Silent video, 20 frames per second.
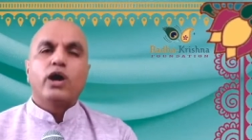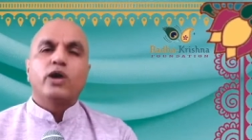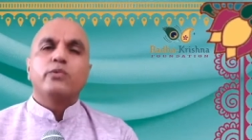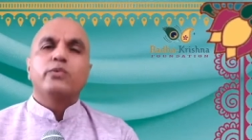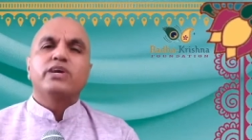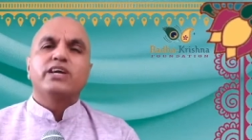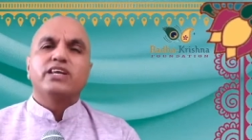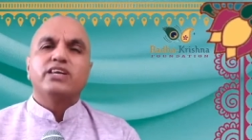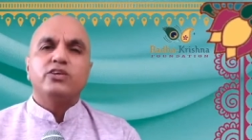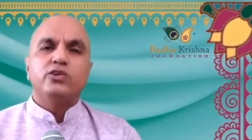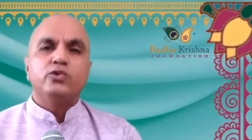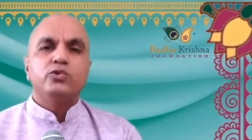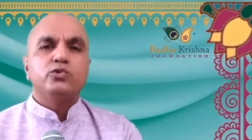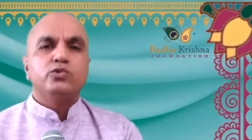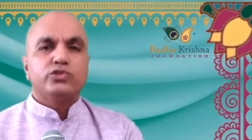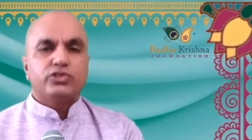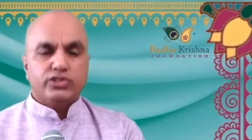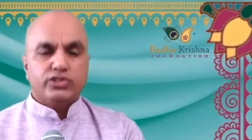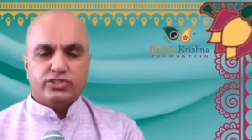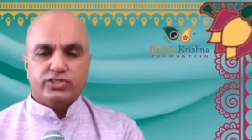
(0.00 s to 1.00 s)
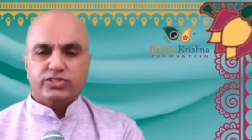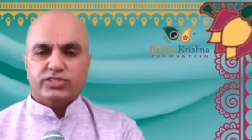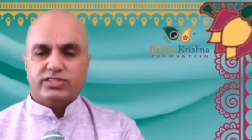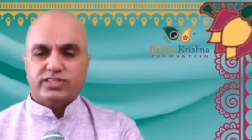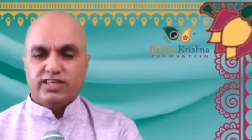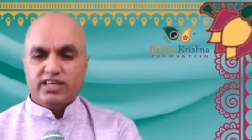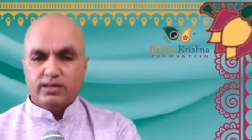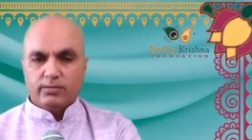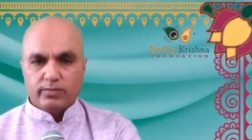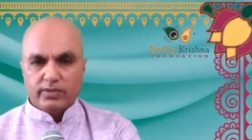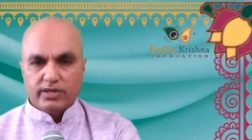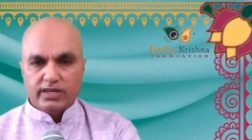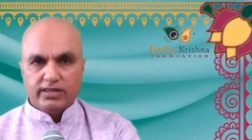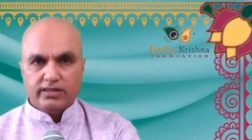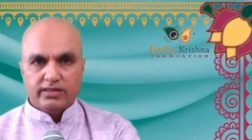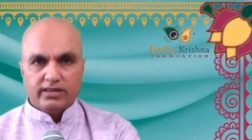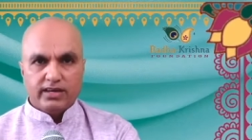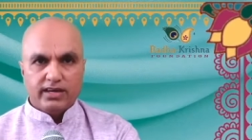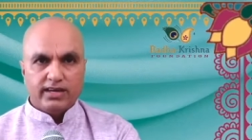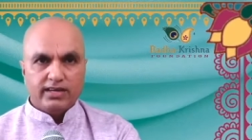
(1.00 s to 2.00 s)
why we can use such a
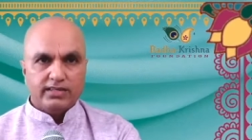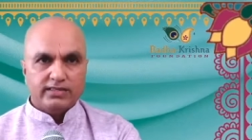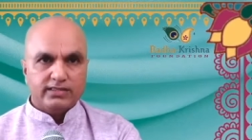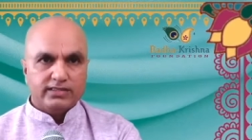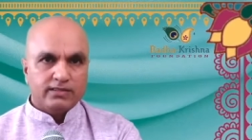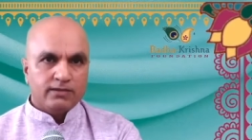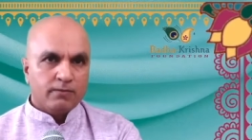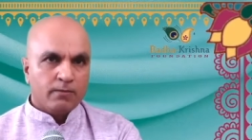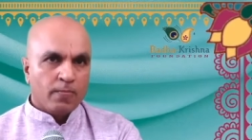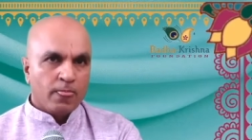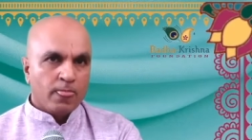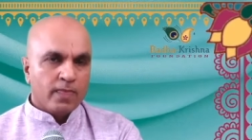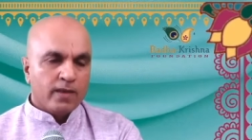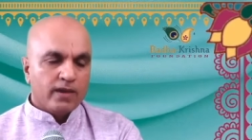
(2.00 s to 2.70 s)
statement as